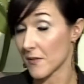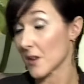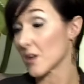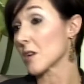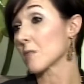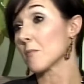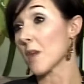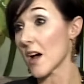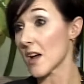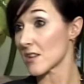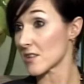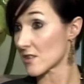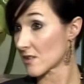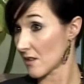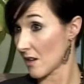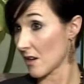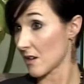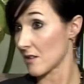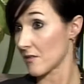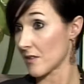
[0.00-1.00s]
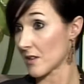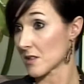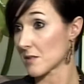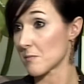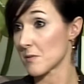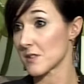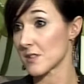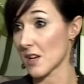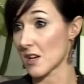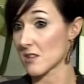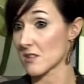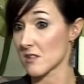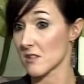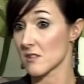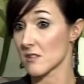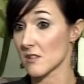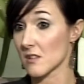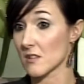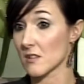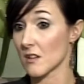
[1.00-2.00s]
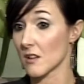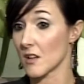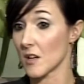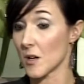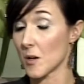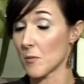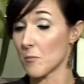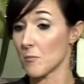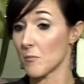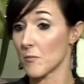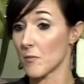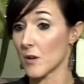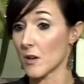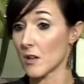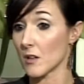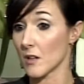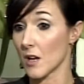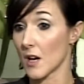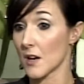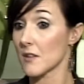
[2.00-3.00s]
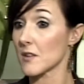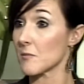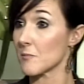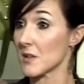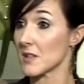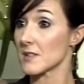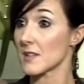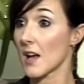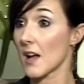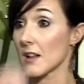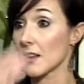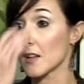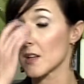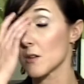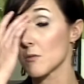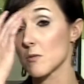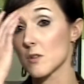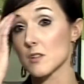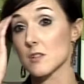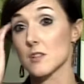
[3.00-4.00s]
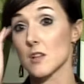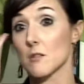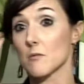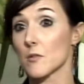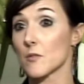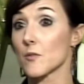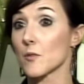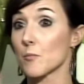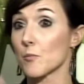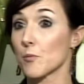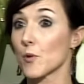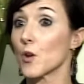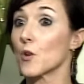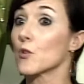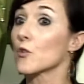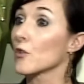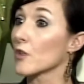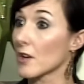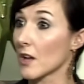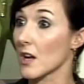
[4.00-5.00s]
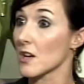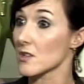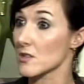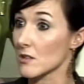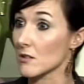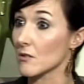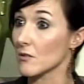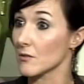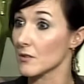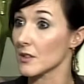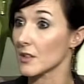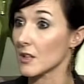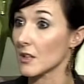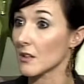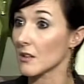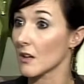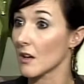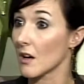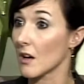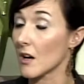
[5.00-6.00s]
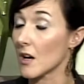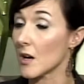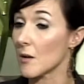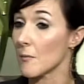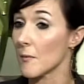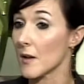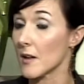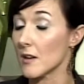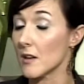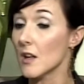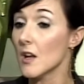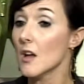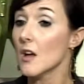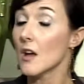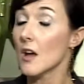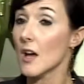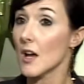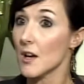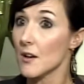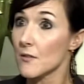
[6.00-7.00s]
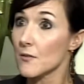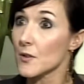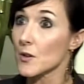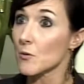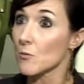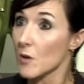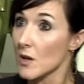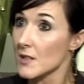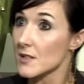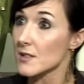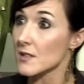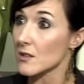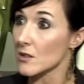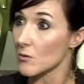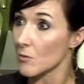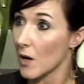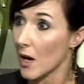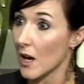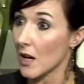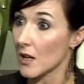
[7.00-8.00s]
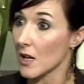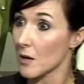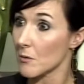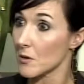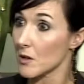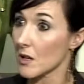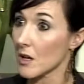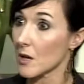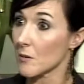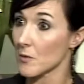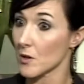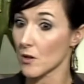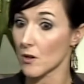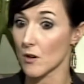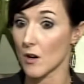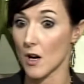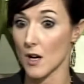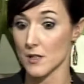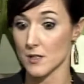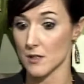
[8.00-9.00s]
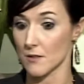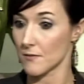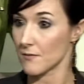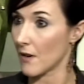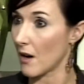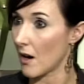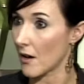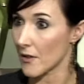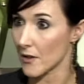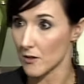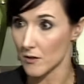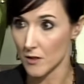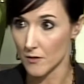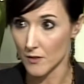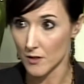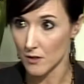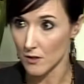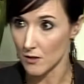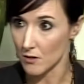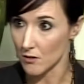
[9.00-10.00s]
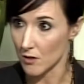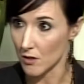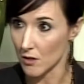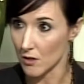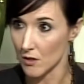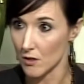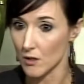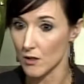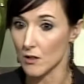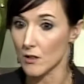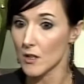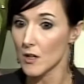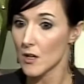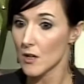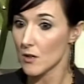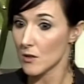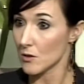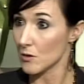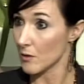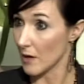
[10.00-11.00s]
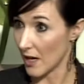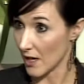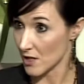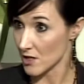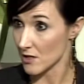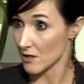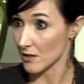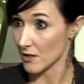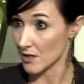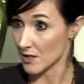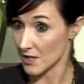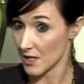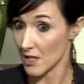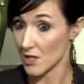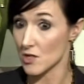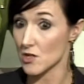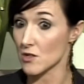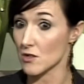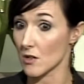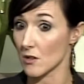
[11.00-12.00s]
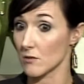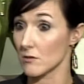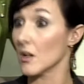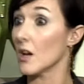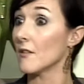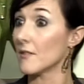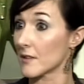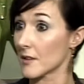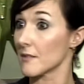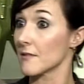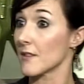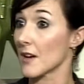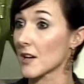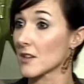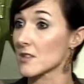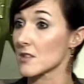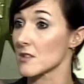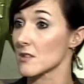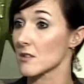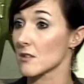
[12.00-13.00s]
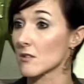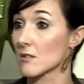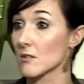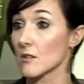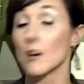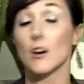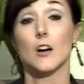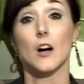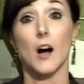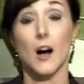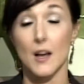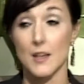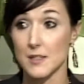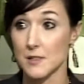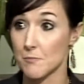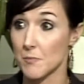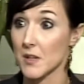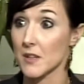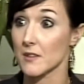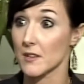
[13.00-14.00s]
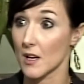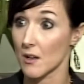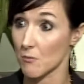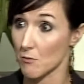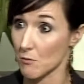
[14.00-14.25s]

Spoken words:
very much thought of as possessions, and a lot of the mentality was they were for procreation only. And every once in a while I would come across a father of a little girl who actually did show love and affection to her, or a husband that